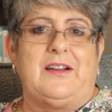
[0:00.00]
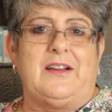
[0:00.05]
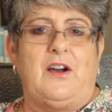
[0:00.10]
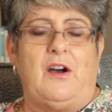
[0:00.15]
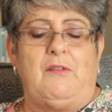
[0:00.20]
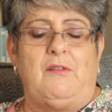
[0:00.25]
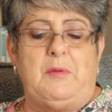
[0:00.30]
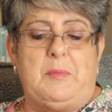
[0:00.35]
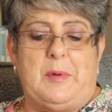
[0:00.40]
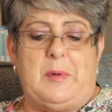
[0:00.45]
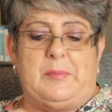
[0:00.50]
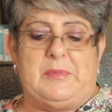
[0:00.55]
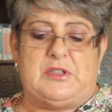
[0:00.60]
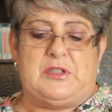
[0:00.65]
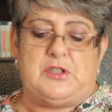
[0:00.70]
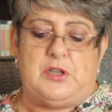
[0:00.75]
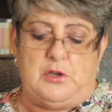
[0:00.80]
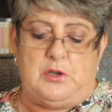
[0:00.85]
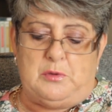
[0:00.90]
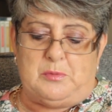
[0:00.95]
Can't remember
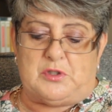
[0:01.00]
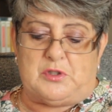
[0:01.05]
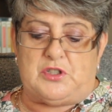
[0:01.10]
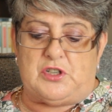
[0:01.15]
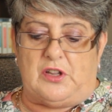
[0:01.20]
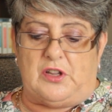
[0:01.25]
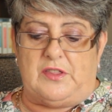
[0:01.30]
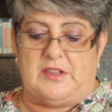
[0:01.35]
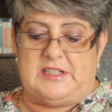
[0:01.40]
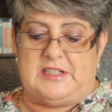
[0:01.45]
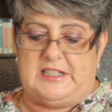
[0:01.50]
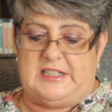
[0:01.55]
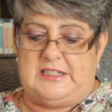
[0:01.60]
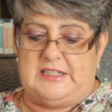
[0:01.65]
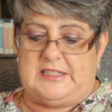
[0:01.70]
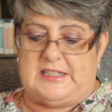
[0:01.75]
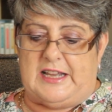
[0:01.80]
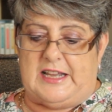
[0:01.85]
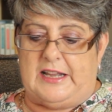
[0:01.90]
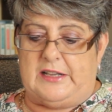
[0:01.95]
too much on the
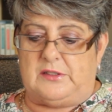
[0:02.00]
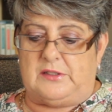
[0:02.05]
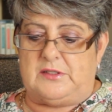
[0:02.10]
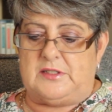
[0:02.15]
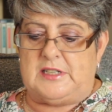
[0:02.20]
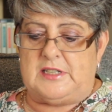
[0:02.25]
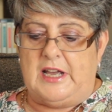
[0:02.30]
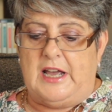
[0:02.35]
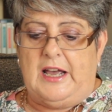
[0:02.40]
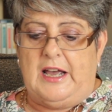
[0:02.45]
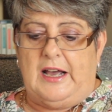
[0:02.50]
details,